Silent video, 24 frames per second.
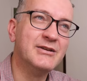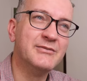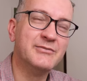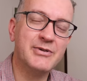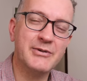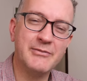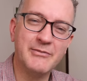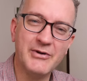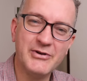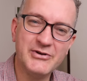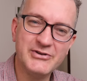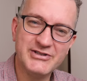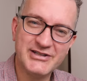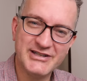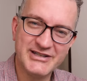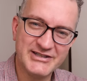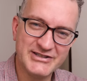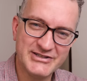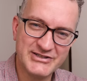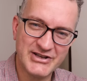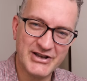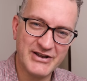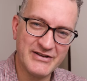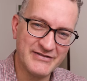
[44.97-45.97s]
promoting
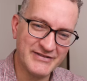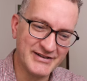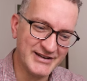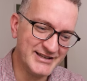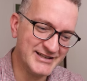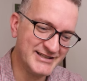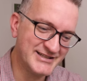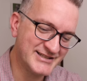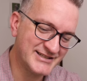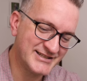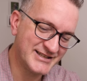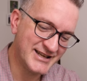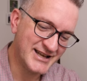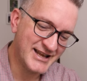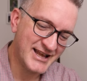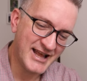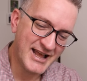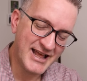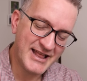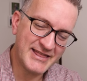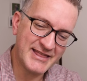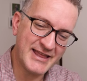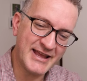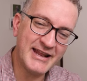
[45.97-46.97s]
serverless,
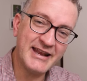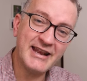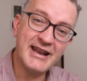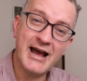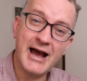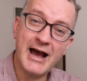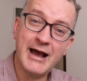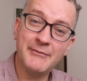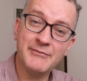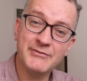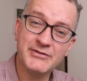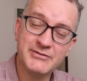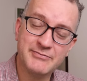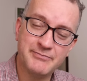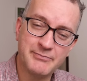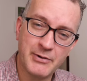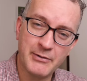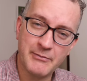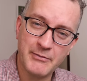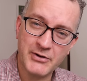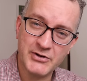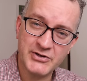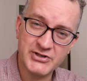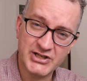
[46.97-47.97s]
then I'm
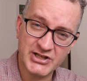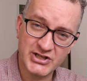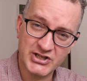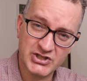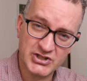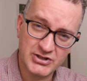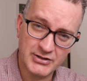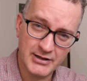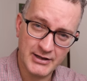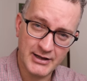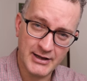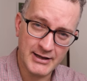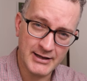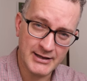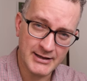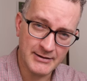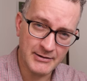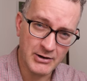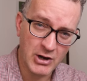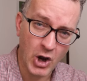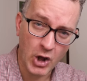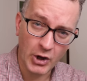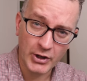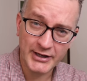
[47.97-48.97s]
promoting
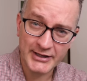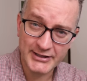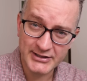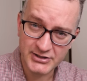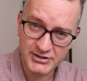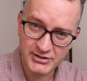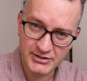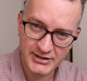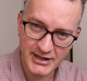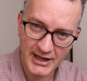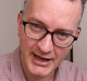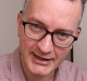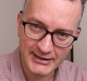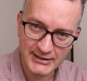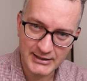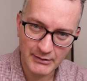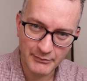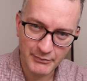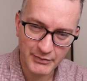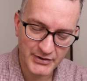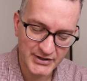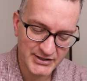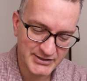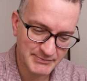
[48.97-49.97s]
lock into the
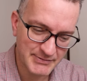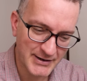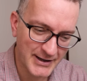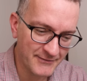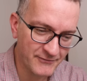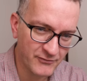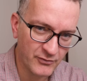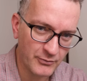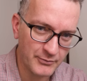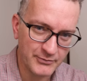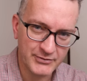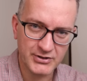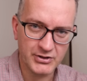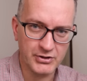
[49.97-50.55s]
AWS platform.